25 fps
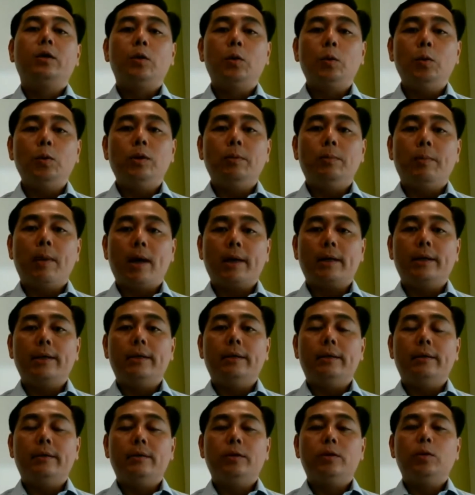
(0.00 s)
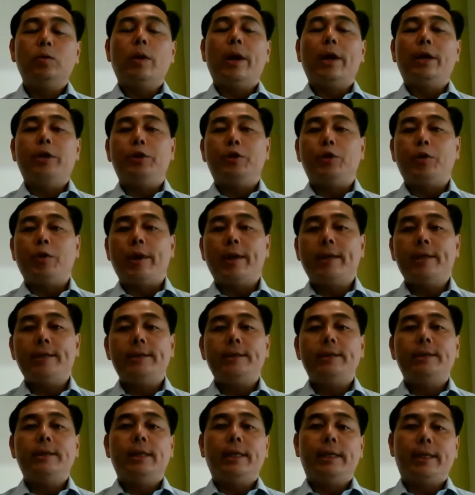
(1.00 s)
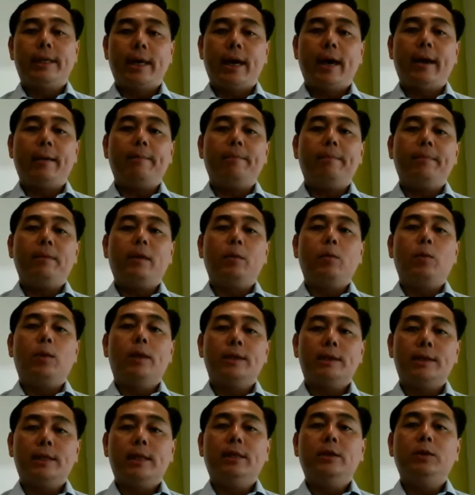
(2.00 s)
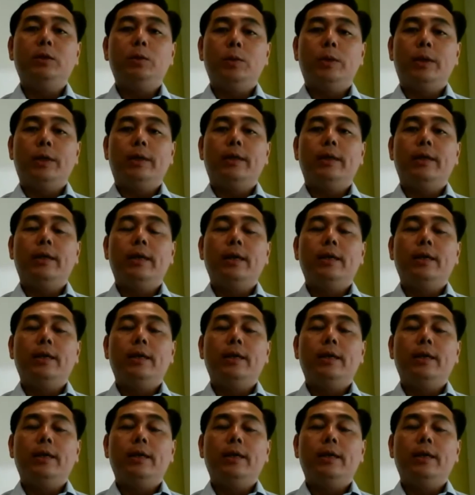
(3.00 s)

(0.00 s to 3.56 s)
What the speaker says: to the market to address the gap that we are seeing today.